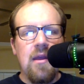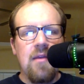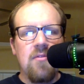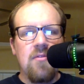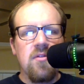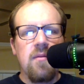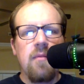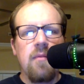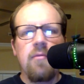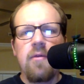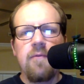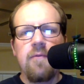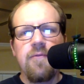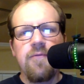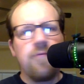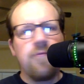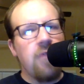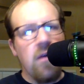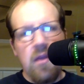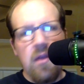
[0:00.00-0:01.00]
Some of the
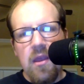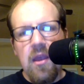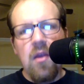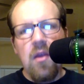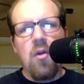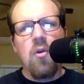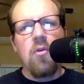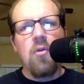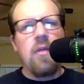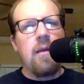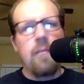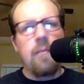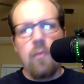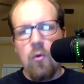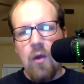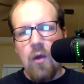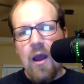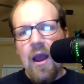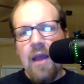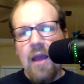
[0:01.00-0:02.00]
funkier, that
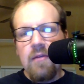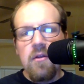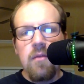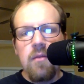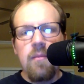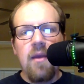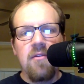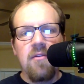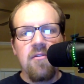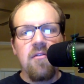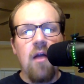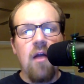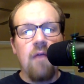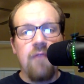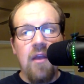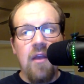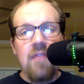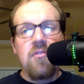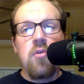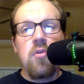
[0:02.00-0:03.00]
more island-based stuff,
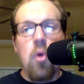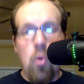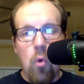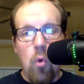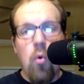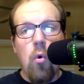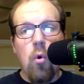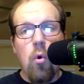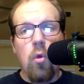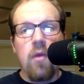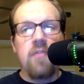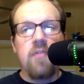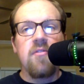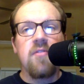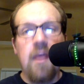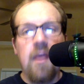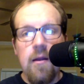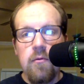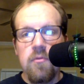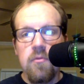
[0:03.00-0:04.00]
it's cool. It
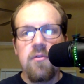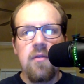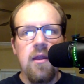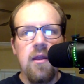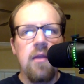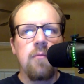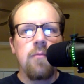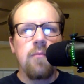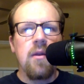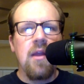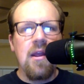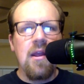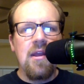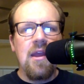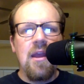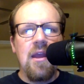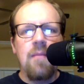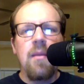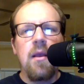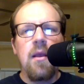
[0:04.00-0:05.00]
sounds neat, but it
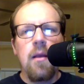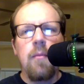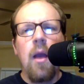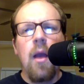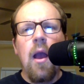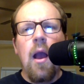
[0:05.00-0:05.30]
can become